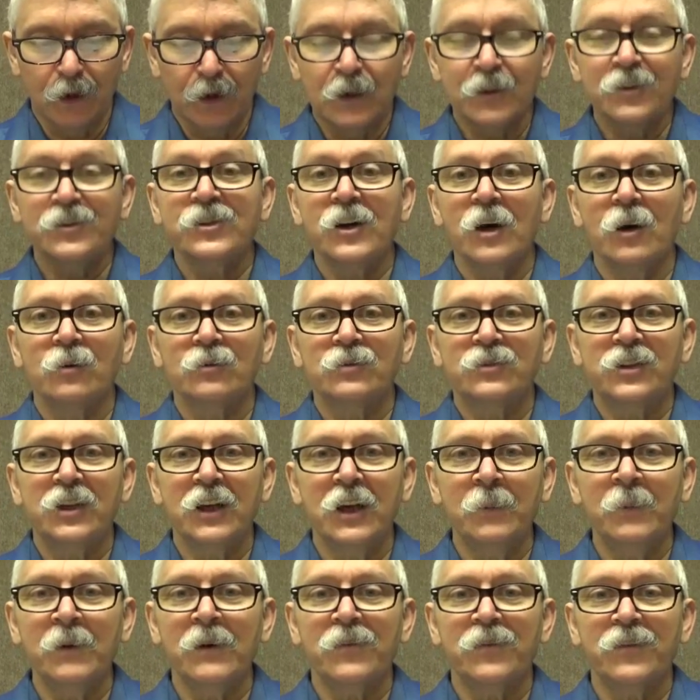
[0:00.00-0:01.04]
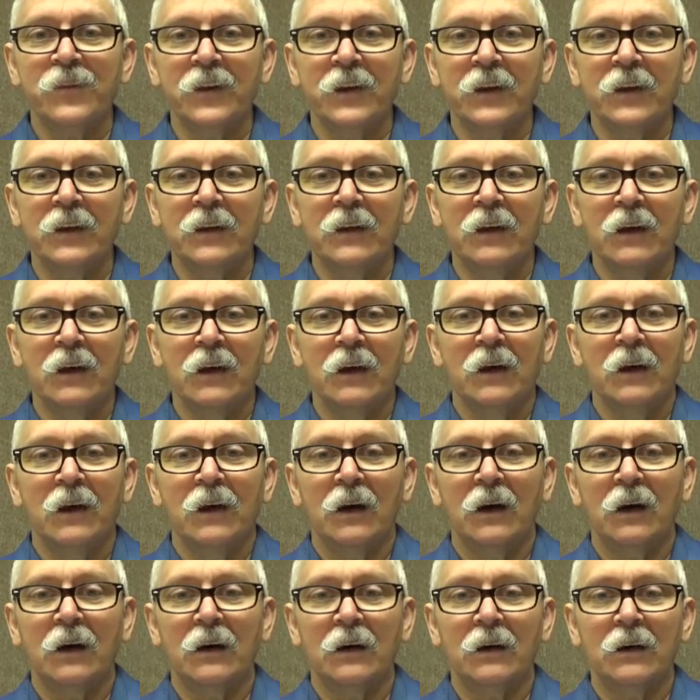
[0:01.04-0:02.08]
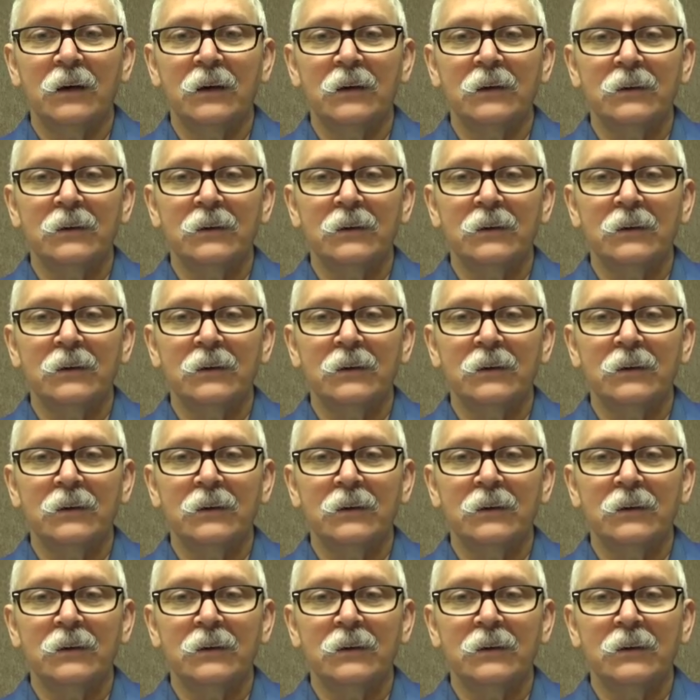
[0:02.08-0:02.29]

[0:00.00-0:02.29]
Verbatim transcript: So Timothy, uh,